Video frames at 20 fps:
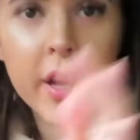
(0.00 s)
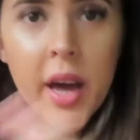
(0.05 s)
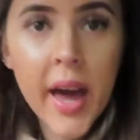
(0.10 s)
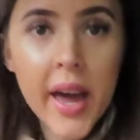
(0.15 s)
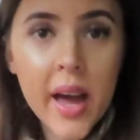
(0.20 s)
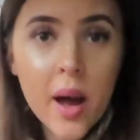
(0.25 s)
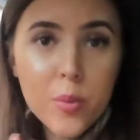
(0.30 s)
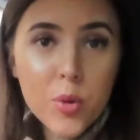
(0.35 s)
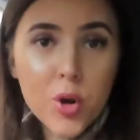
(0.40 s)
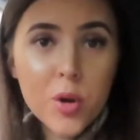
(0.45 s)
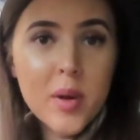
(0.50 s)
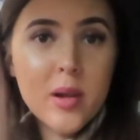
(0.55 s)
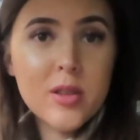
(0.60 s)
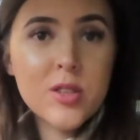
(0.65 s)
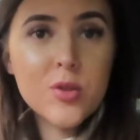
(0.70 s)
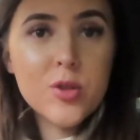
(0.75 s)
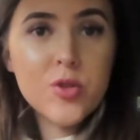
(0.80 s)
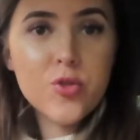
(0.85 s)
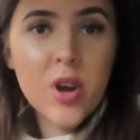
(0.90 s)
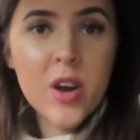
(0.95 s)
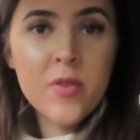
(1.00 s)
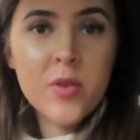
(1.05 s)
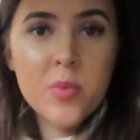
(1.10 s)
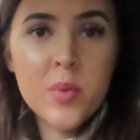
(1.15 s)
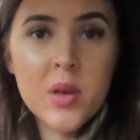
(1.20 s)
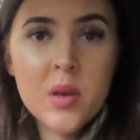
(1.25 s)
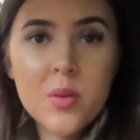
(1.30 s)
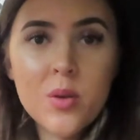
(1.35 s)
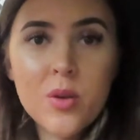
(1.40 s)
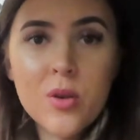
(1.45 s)
Okay, I'm not gonna be able to do a drive with
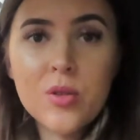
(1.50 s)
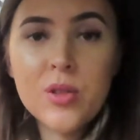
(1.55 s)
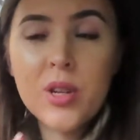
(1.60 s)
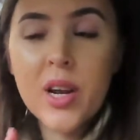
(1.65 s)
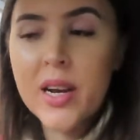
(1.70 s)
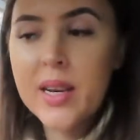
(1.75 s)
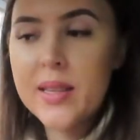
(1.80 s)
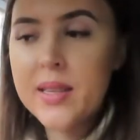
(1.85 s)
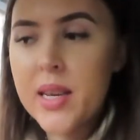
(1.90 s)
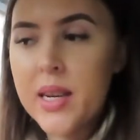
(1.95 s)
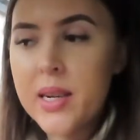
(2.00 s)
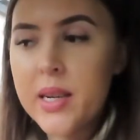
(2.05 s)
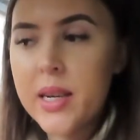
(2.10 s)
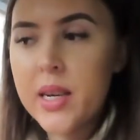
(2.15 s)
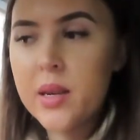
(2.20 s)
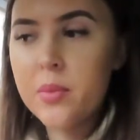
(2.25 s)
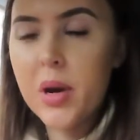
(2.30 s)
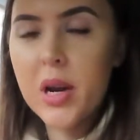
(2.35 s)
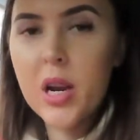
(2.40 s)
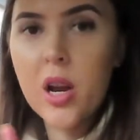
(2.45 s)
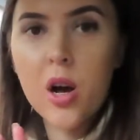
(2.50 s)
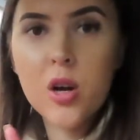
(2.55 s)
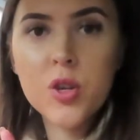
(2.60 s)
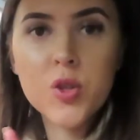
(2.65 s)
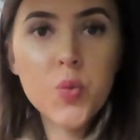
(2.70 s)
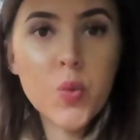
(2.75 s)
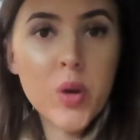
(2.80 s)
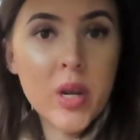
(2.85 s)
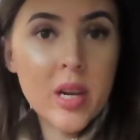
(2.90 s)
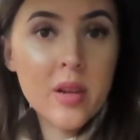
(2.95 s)
me because, like I said in my
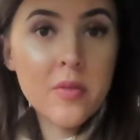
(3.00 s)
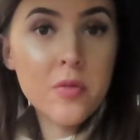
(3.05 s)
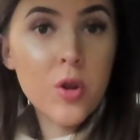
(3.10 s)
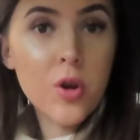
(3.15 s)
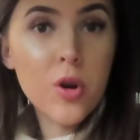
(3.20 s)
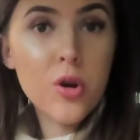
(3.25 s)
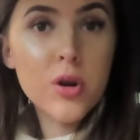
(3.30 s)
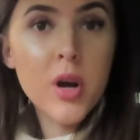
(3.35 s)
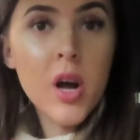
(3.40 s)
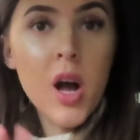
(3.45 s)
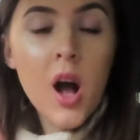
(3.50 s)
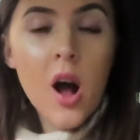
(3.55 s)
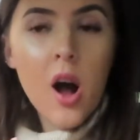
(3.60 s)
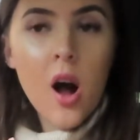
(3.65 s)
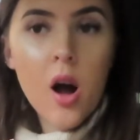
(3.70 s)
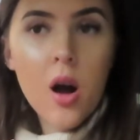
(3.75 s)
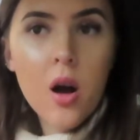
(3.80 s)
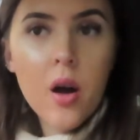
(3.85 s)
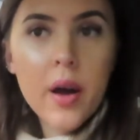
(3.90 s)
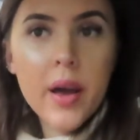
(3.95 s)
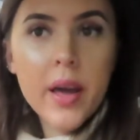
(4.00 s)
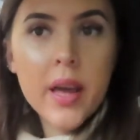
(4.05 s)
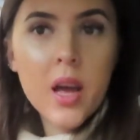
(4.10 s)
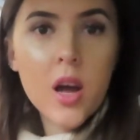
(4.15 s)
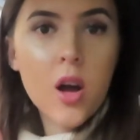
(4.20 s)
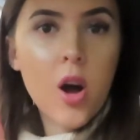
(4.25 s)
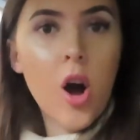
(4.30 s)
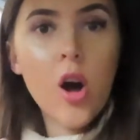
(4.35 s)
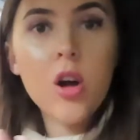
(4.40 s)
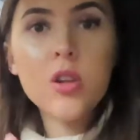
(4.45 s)
last weekly vlog, I
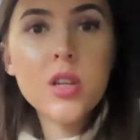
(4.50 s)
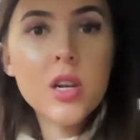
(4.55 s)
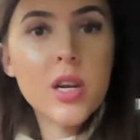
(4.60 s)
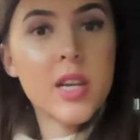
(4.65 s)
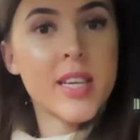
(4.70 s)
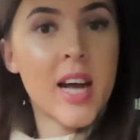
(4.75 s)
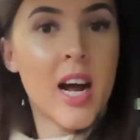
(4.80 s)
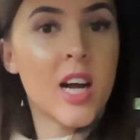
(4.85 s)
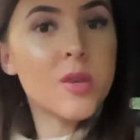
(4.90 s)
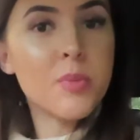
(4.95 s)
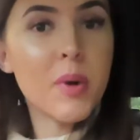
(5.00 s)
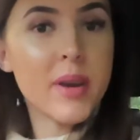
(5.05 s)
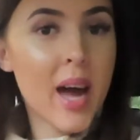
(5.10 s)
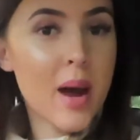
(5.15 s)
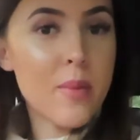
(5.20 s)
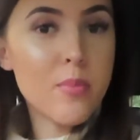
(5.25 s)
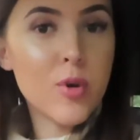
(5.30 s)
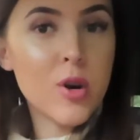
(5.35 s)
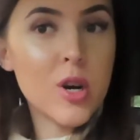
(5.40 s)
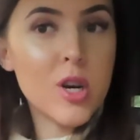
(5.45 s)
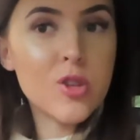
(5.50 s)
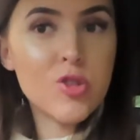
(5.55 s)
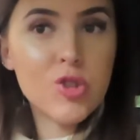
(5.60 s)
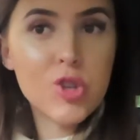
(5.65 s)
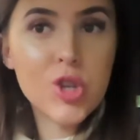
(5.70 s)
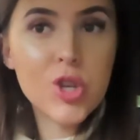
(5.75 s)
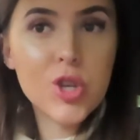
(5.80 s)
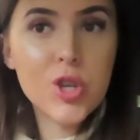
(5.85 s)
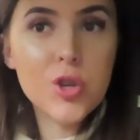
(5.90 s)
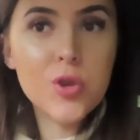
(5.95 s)
can't attach my camera
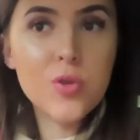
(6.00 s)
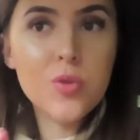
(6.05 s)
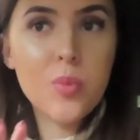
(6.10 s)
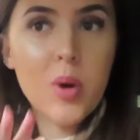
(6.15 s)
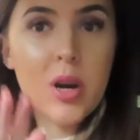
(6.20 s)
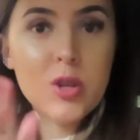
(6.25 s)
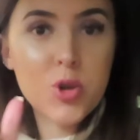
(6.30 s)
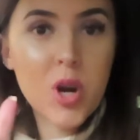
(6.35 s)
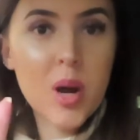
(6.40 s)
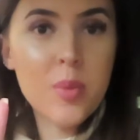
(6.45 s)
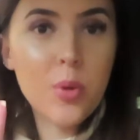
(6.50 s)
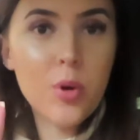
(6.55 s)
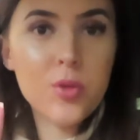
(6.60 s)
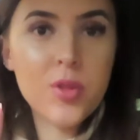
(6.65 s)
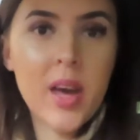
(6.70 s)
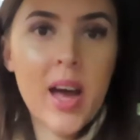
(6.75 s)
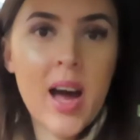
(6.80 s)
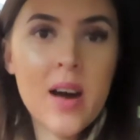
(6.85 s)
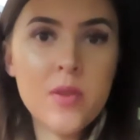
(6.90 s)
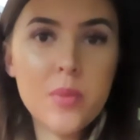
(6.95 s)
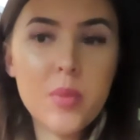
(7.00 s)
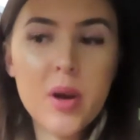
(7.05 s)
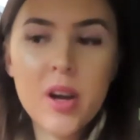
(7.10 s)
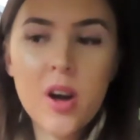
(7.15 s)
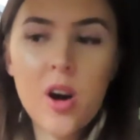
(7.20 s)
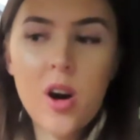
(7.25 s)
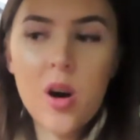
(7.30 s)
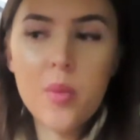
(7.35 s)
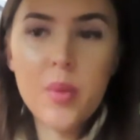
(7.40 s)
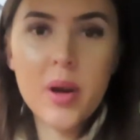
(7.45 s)
to my tripod that I have in my
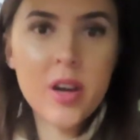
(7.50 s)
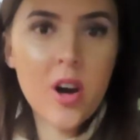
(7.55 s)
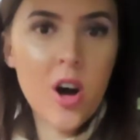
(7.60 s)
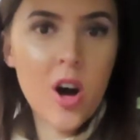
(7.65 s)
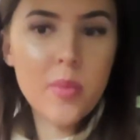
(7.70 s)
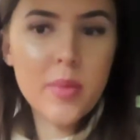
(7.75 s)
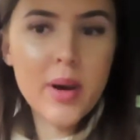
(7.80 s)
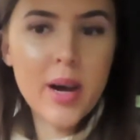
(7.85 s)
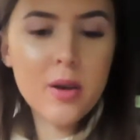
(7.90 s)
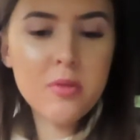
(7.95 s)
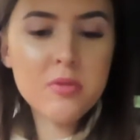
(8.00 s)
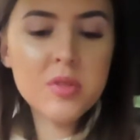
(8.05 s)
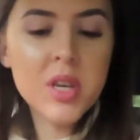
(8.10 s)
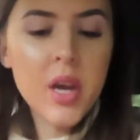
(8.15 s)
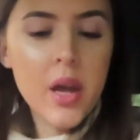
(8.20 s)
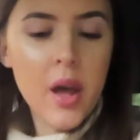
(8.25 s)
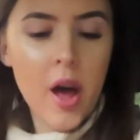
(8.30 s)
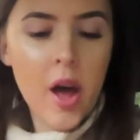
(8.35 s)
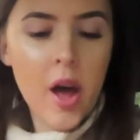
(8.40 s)
car, my car mount.